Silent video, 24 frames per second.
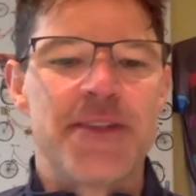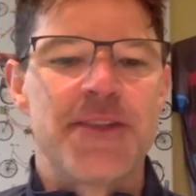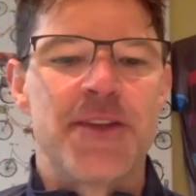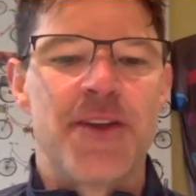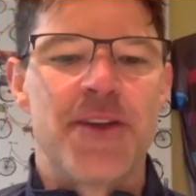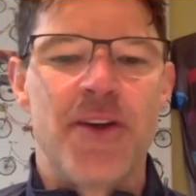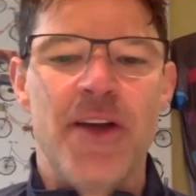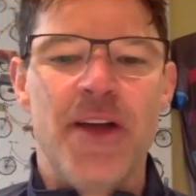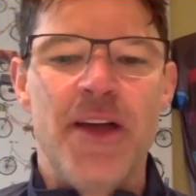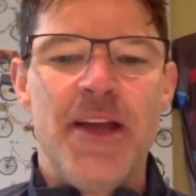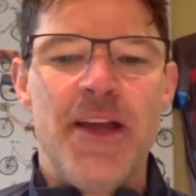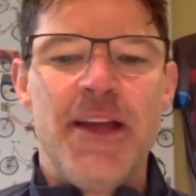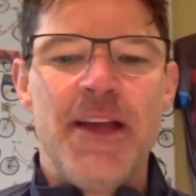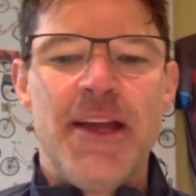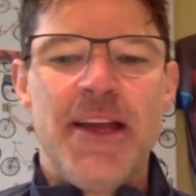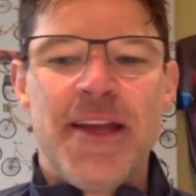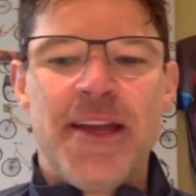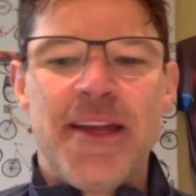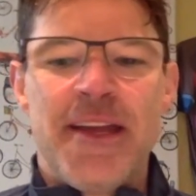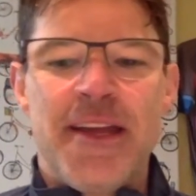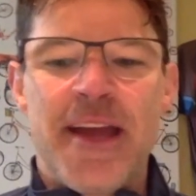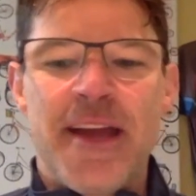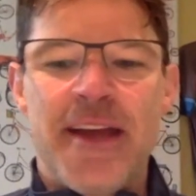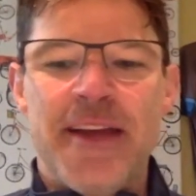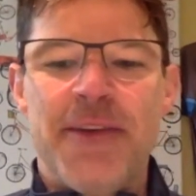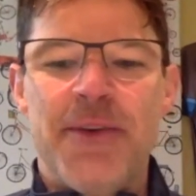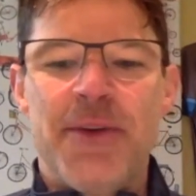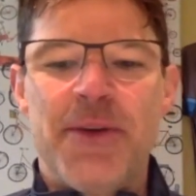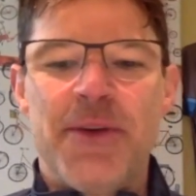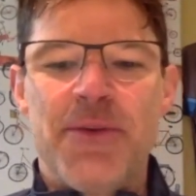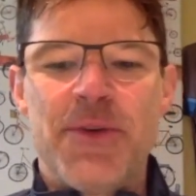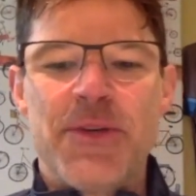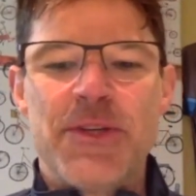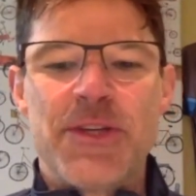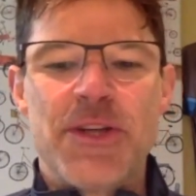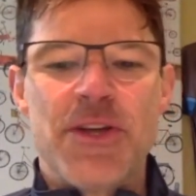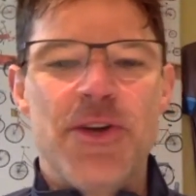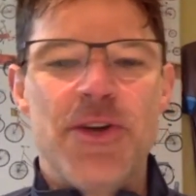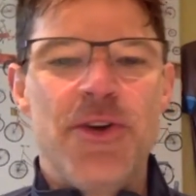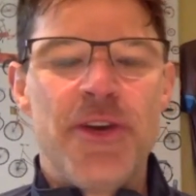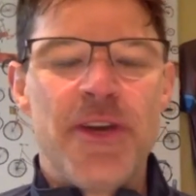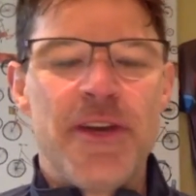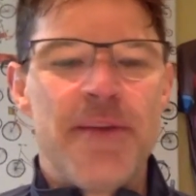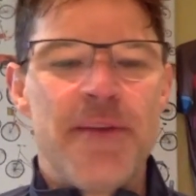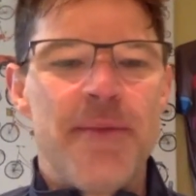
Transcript: So yeah, it was a good,